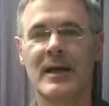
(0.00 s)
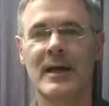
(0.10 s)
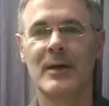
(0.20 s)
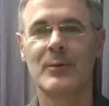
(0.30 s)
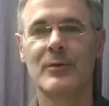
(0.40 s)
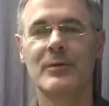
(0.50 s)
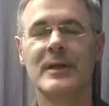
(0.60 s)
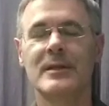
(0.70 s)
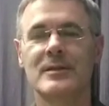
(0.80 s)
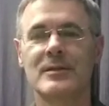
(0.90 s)
uh, we
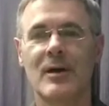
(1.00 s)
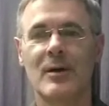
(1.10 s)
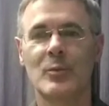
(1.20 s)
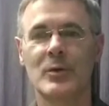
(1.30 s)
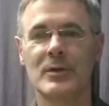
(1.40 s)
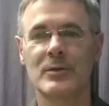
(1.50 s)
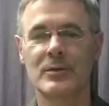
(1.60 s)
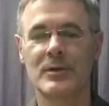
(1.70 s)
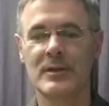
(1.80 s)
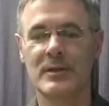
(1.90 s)
read in Psalm
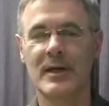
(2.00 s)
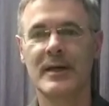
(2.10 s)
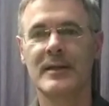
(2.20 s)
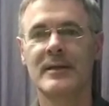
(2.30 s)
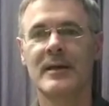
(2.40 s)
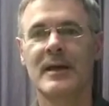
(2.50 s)
139